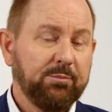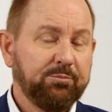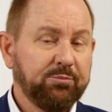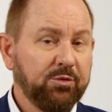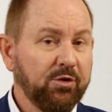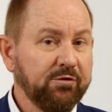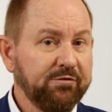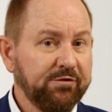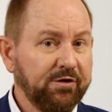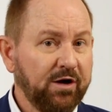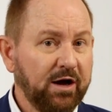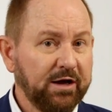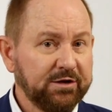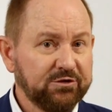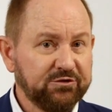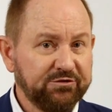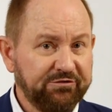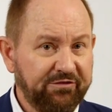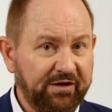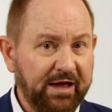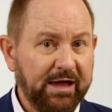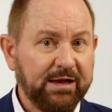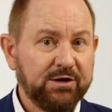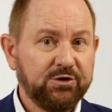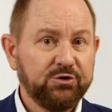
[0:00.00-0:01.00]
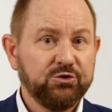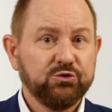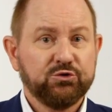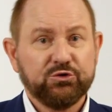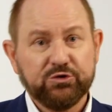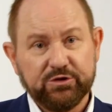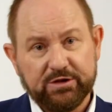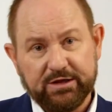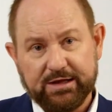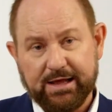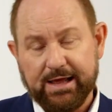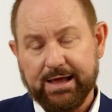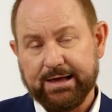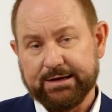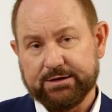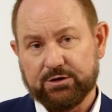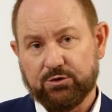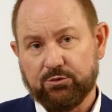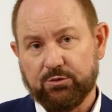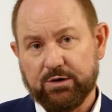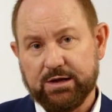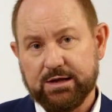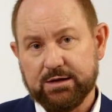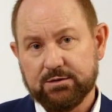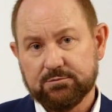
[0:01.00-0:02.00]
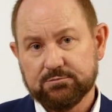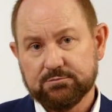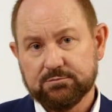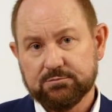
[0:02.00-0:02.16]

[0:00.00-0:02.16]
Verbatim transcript: provides value to the category.